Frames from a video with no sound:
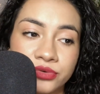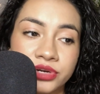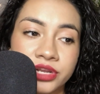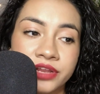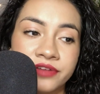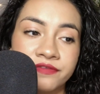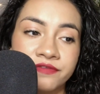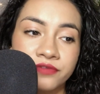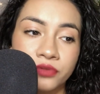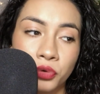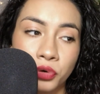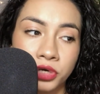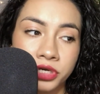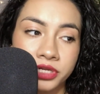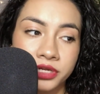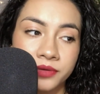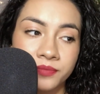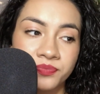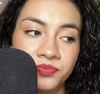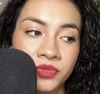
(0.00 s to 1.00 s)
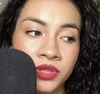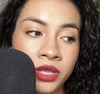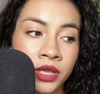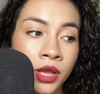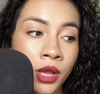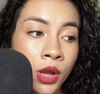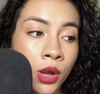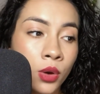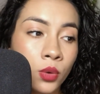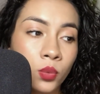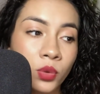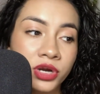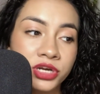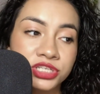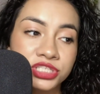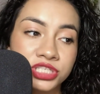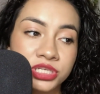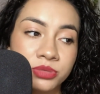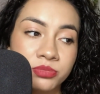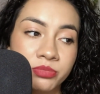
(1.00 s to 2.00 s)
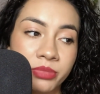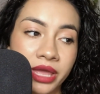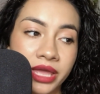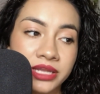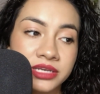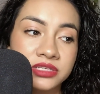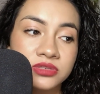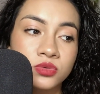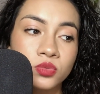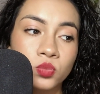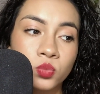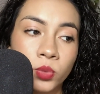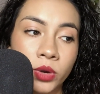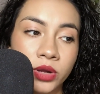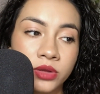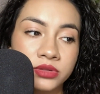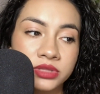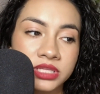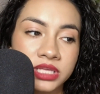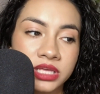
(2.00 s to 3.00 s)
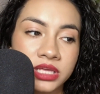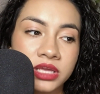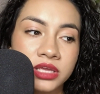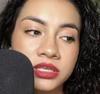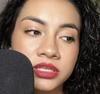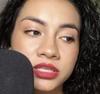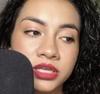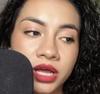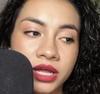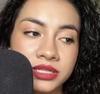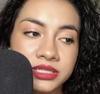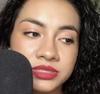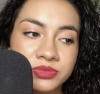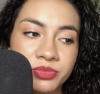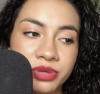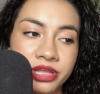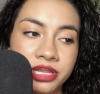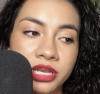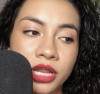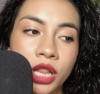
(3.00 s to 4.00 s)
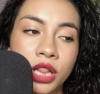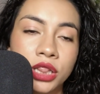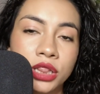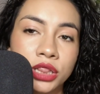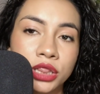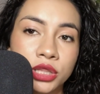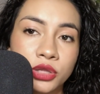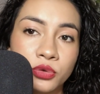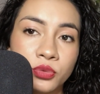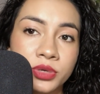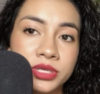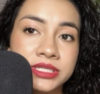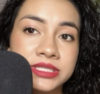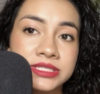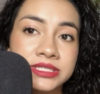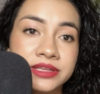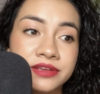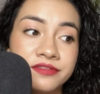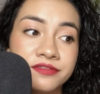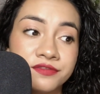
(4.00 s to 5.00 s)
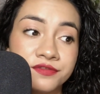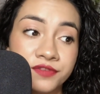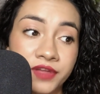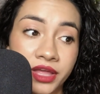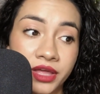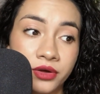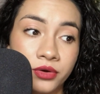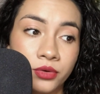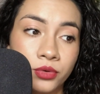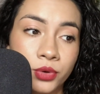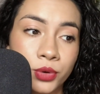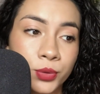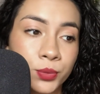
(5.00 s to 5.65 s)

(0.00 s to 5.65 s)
in Florida, where she met wealthy yachtsman Louis Fell.